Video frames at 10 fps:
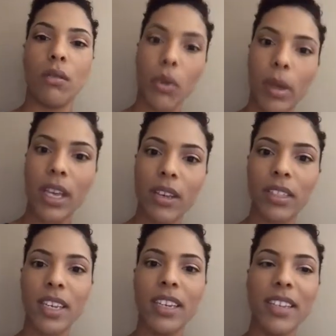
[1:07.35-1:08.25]
Nobody else
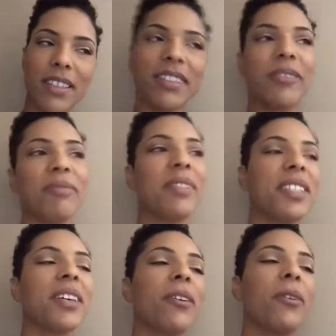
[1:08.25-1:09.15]
can either.
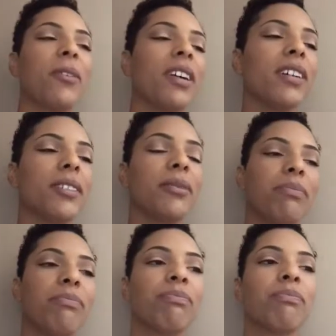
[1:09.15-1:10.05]

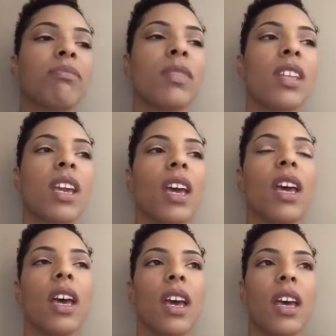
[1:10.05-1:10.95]
So
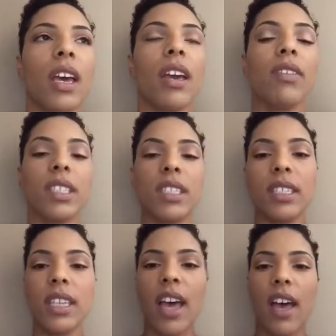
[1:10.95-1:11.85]
ever
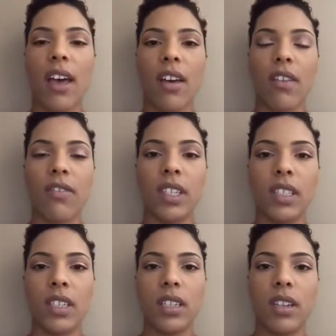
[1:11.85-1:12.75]
since I
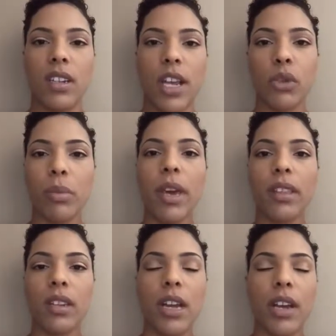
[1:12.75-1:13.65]
visited the
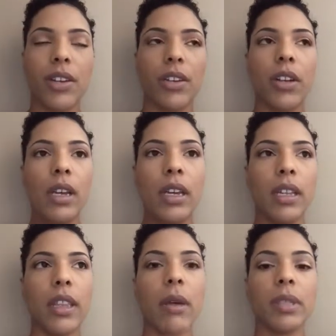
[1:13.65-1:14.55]
naturopathic doctor,
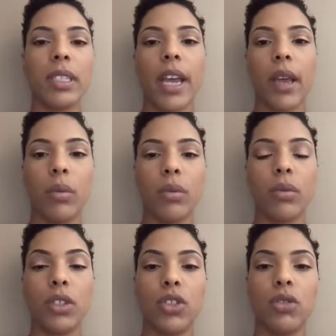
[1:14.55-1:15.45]
that was in April,
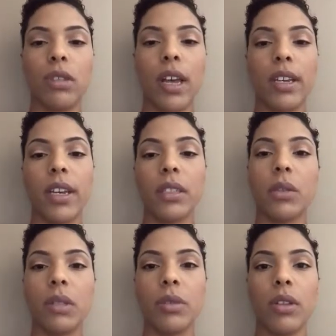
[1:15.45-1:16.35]
it's July now, so
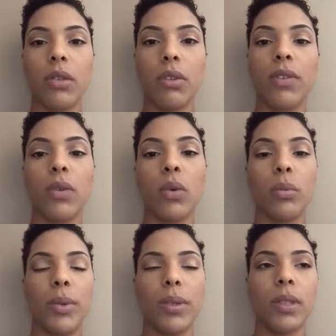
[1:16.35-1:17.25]
it's been 3 full
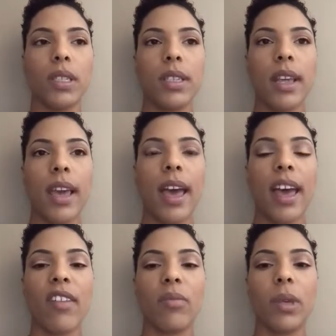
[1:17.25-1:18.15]
months that I
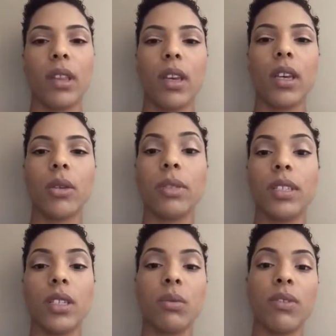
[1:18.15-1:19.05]
have been like
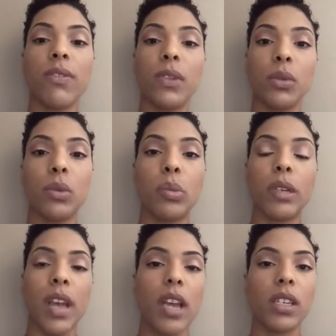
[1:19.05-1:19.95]
obsessed with food,
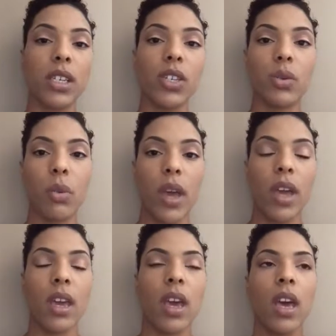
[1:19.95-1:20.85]
but not in a good
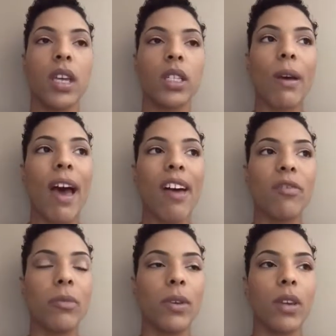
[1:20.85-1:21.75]
way. So
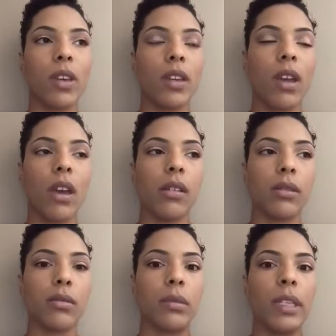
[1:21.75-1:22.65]
I've been
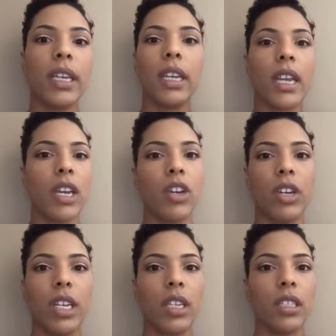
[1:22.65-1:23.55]
looking at
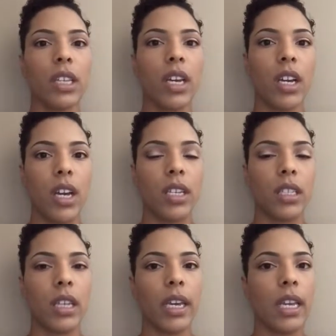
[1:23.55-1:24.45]
ingredients like
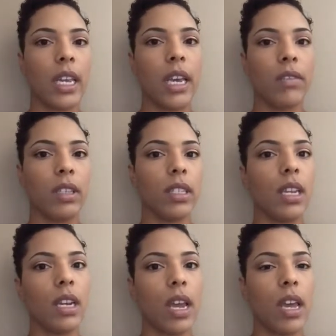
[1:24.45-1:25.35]
crazy, like can I have this,
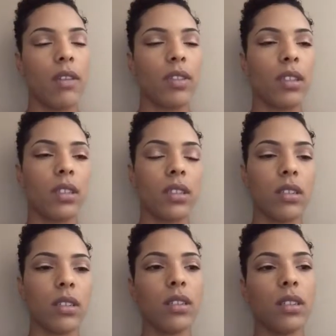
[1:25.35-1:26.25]
can I not have this,
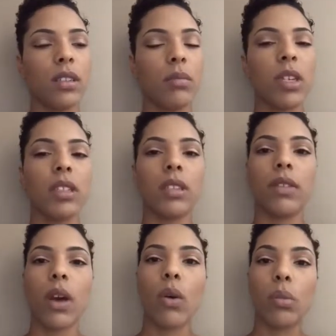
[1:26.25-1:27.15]
because of
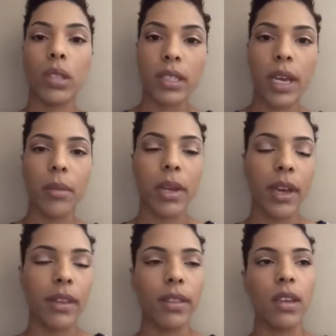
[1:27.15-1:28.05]
the whole blood type
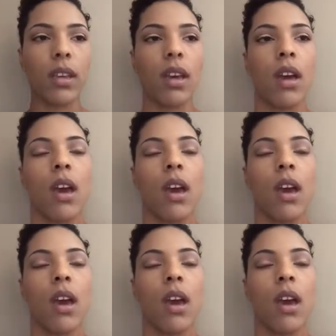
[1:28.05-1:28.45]
diet thing.